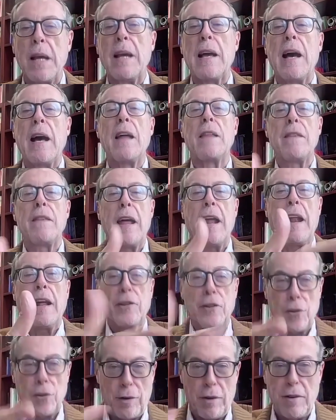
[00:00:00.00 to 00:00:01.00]
being a
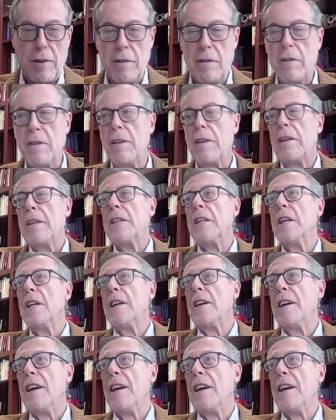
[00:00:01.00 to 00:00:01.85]
delator. No?